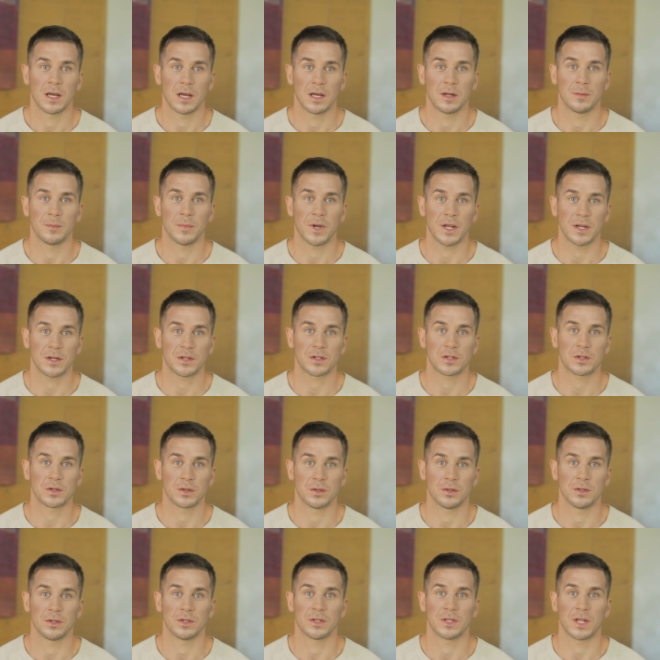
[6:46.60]
and make
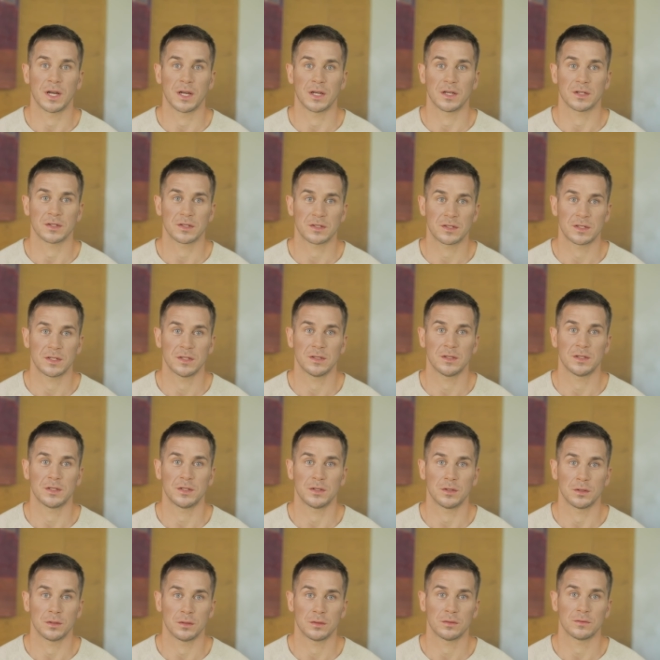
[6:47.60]
sure they are still in
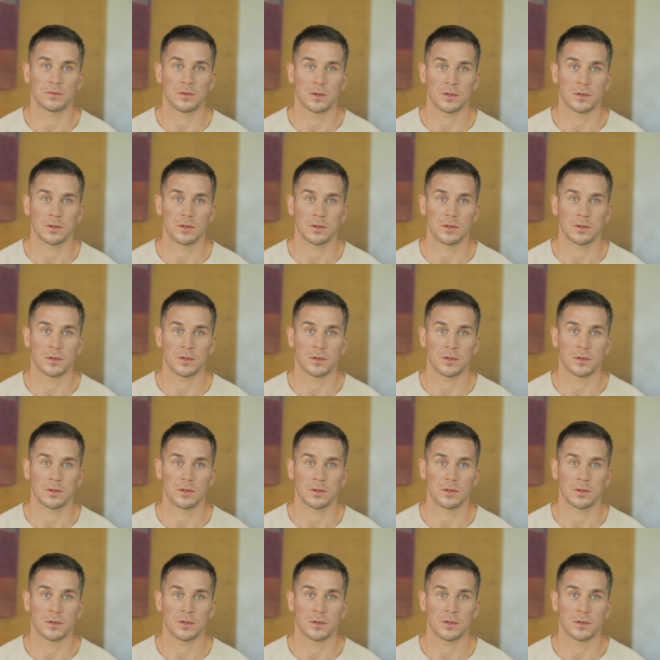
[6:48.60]
your